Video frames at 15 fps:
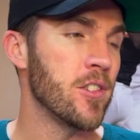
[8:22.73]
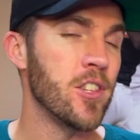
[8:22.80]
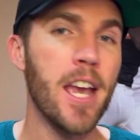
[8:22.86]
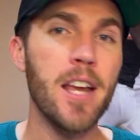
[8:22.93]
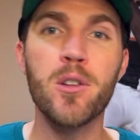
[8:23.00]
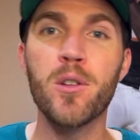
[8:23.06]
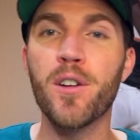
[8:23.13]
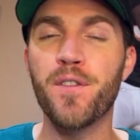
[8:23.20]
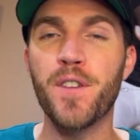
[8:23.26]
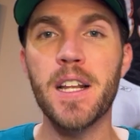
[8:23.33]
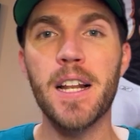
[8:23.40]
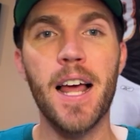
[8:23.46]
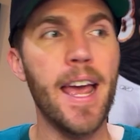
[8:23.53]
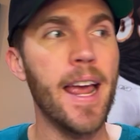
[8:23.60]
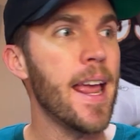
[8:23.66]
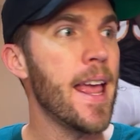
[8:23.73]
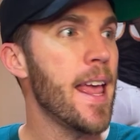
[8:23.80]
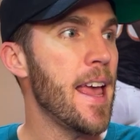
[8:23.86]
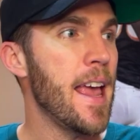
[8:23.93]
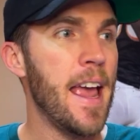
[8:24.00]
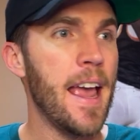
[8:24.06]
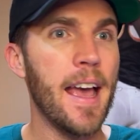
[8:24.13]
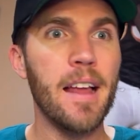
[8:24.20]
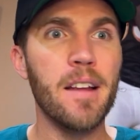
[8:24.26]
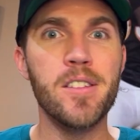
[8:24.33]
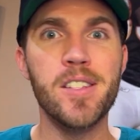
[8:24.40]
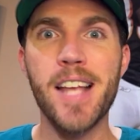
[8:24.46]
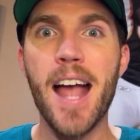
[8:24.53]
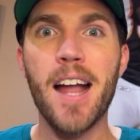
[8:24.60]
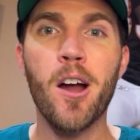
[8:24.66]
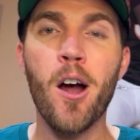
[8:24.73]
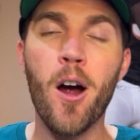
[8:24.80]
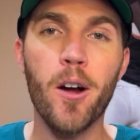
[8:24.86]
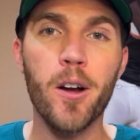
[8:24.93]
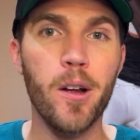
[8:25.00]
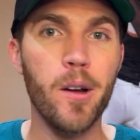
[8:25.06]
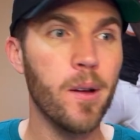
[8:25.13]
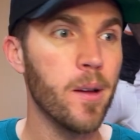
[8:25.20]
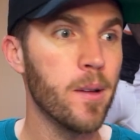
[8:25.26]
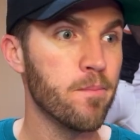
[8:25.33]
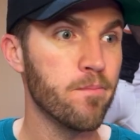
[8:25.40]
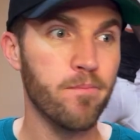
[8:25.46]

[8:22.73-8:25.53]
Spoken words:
Jay Tuafile and Zach Carter